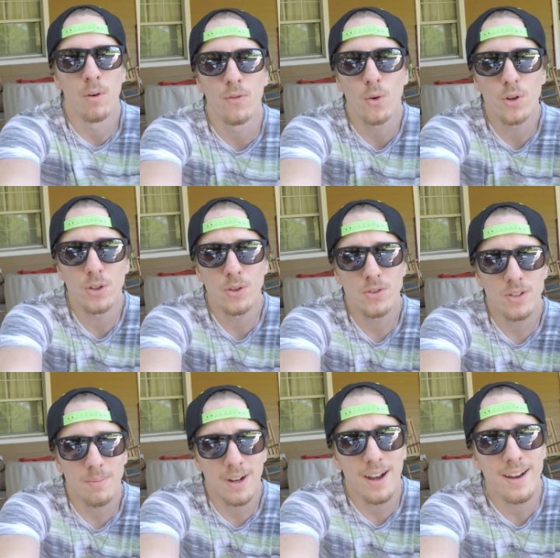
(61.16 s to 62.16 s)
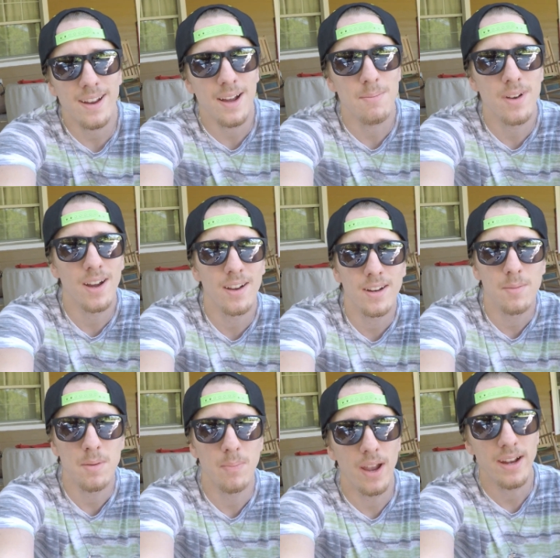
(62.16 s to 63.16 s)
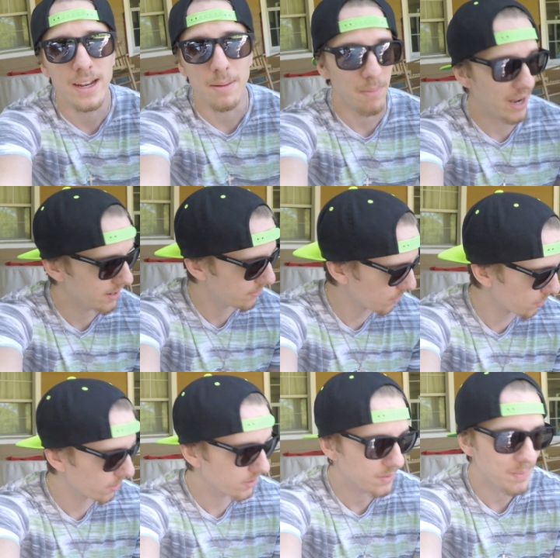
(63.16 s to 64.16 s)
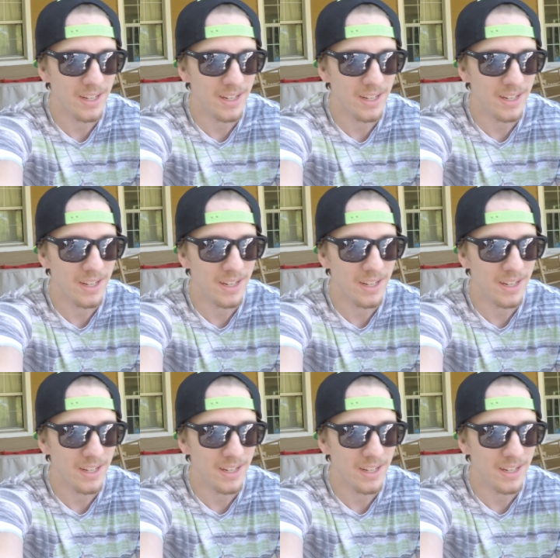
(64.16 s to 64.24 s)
Before you lose your mind, I'm not going to be painting my forks